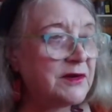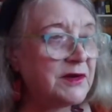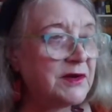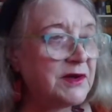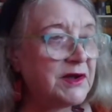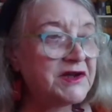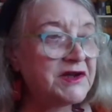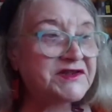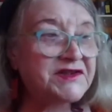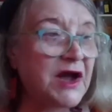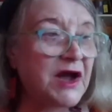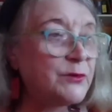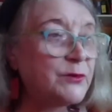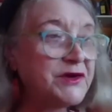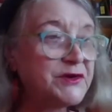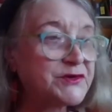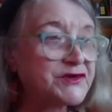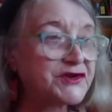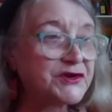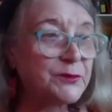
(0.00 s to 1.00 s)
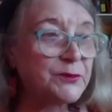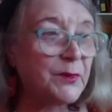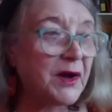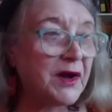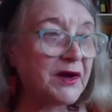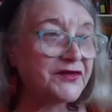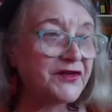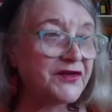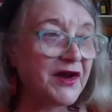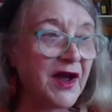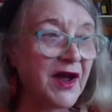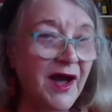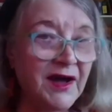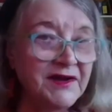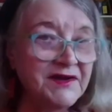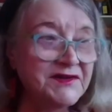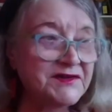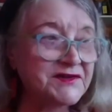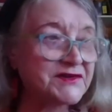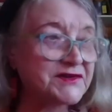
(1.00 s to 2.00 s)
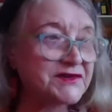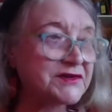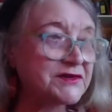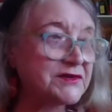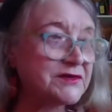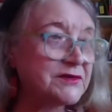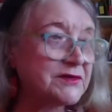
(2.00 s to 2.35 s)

It's how we used to mark their height.